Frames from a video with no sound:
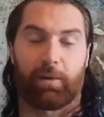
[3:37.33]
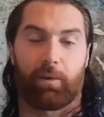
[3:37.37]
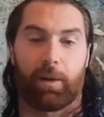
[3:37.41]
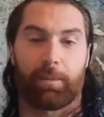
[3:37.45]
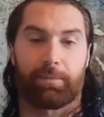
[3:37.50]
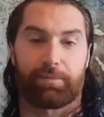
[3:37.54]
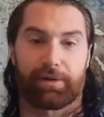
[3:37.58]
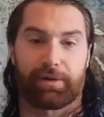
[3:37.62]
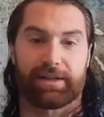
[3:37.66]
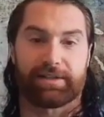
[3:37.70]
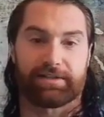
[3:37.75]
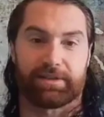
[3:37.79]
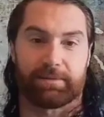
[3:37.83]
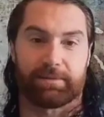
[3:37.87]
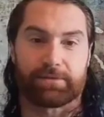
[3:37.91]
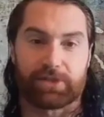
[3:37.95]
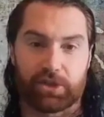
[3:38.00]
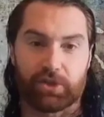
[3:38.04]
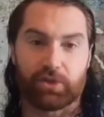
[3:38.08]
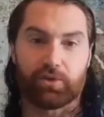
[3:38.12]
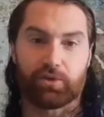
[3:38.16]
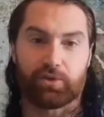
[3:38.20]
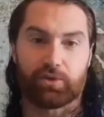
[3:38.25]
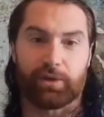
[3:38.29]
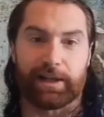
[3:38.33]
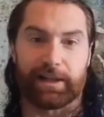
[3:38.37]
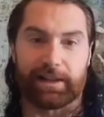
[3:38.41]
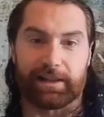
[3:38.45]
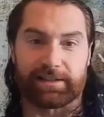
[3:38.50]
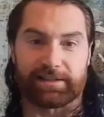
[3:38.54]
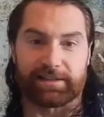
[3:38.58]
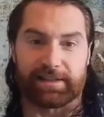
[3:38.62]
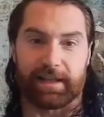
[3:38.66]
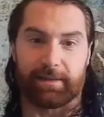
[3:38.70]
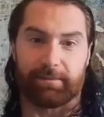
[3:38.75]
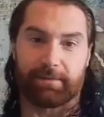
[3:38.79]
What brings them to real
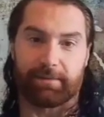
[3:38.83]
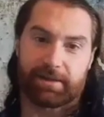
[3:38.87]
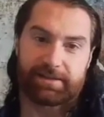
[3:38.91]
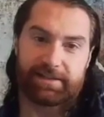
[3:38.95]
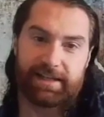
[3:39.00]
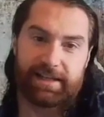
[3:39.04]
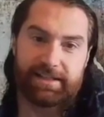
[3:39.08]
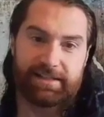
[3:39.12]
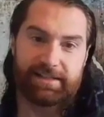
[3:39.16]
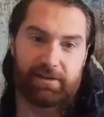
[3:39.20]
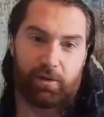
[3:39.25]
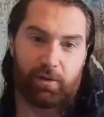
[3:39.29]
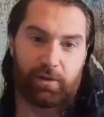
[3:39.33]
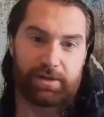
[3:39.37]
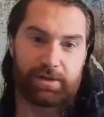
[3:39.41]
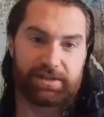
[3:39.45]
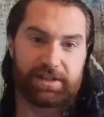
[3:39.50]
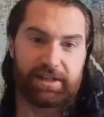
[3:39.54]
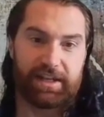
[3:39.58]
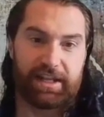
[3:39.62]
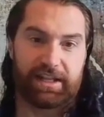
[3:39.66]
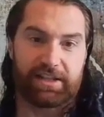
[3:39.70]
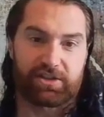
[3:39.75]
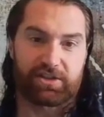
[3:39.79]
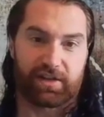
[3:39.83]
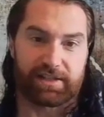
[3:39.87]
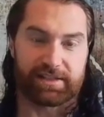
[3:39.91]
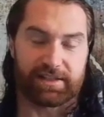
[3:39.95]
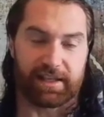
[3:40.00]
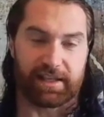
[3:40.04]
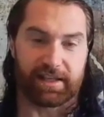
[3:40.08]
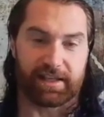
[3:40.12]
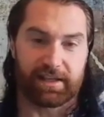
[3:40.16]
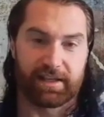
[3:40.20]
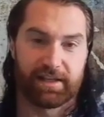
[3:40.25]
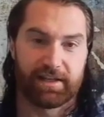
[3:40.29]
estate? Because that's always an
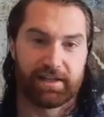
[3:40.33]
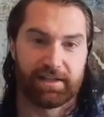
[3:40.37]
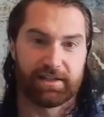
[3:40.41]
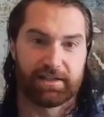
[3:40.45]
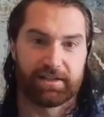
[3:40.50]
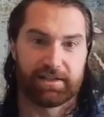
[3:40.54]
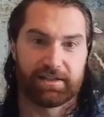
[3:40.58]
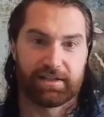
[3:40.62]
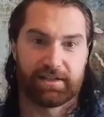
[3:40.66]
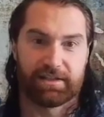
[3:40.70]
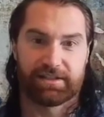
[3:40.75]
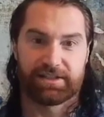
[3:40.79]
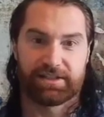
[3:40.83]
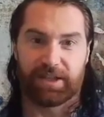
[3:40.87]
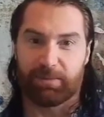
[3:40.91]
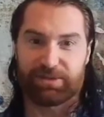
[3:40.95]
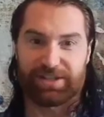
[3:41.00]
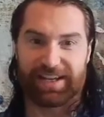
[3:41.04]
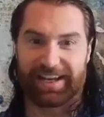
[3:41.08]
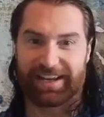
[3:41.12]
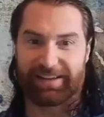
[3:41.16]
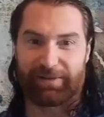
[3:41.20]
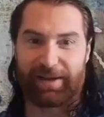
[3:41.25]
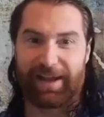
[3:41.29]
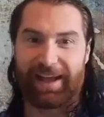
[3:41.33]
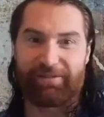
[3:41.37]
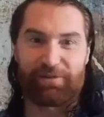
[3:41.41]
interesting subject, right?